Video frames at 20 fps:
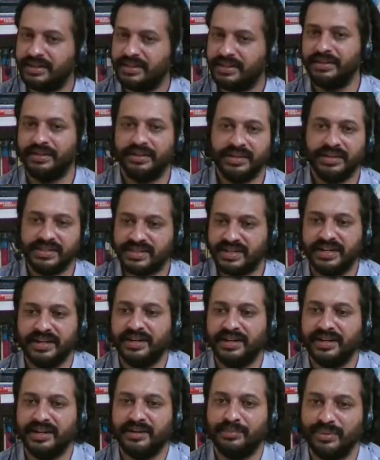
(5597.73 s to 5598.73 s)
and other
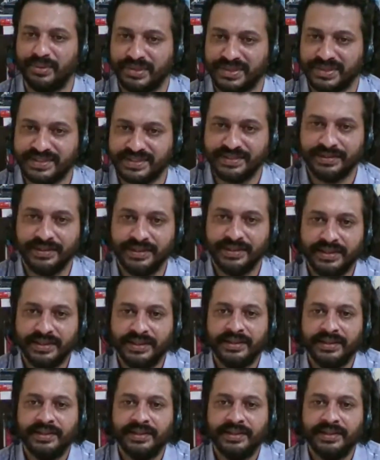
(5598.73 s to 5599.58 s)
Eastern Indian ports.